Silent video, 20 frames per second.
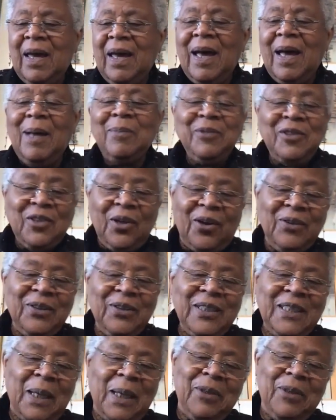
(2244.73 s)
I'm sorry,
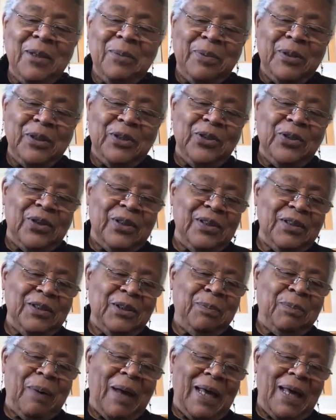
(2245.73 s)
Sammy, to put you on the
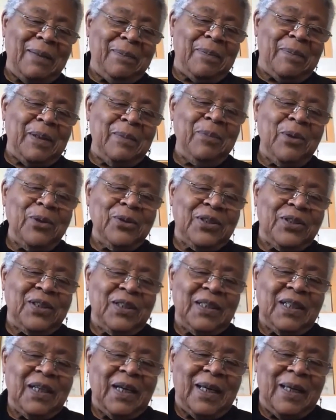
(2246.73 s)
spot, but most
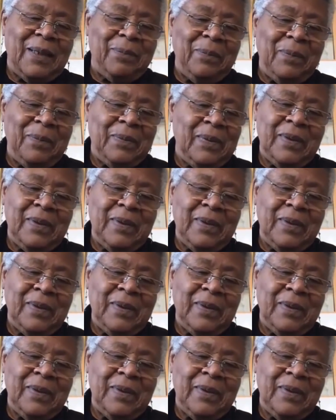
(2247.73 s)
of the time.